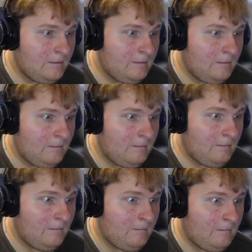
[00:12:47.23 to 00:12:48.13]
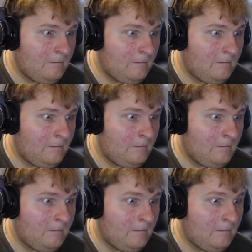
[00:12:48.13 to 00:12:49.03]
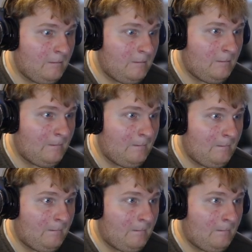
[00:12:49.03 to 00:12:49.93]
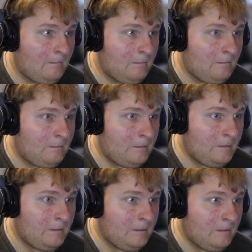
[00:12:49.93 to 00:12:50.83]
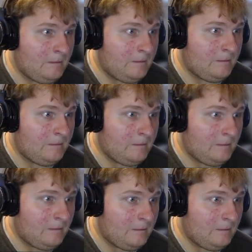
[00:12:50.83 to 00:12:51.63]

(silence)